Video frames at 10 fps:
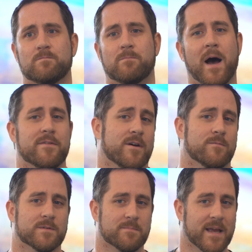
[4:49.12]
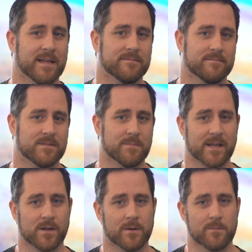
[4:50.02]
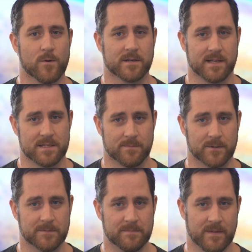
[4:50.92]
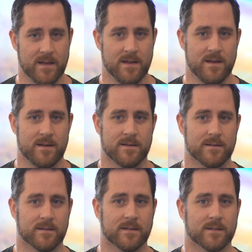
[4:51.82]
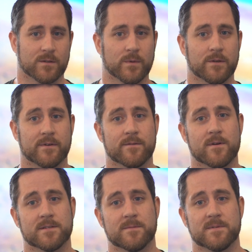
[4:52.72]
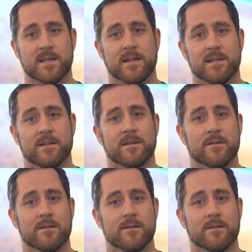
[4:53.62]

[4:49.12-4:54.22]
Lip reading: Python was made to make coding more accessible. Guido van Rossum said in an